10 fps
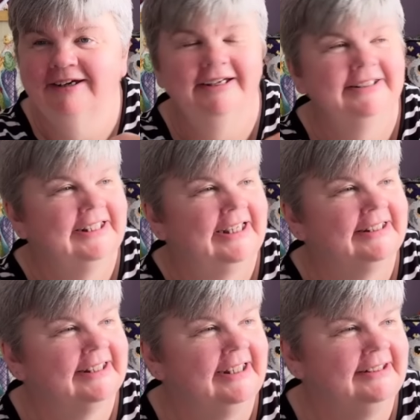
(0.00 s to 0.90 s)
It
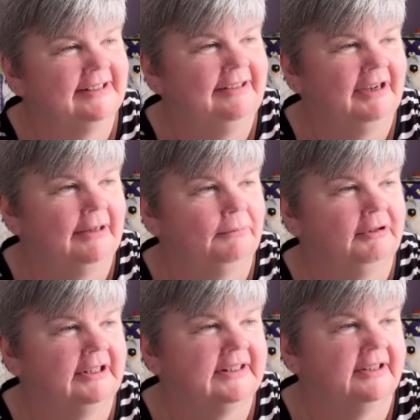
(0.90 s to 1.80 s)
says, kids leave
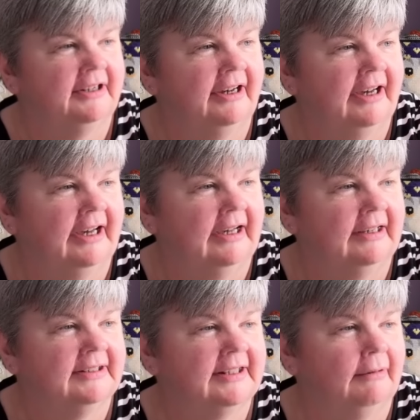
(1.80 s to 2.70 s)
handprints on our
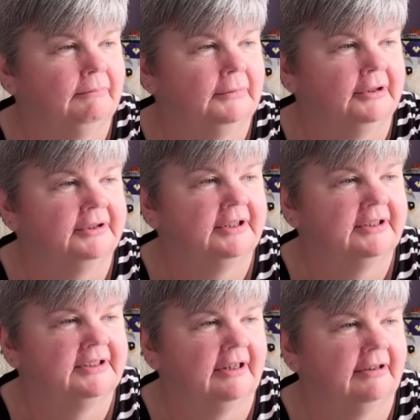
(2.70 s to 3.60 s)
hearts and mud,
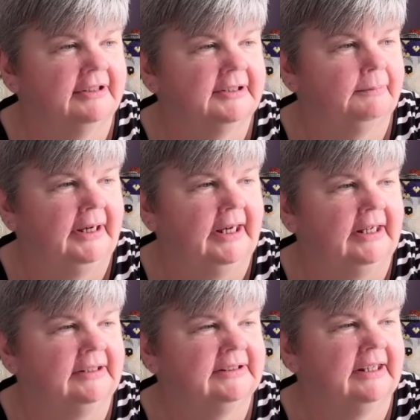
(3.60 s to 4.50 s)
socks,
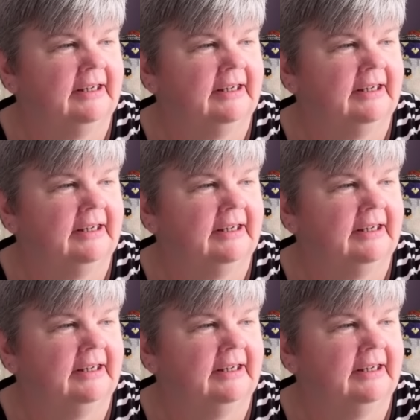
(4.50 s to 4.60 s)
paint,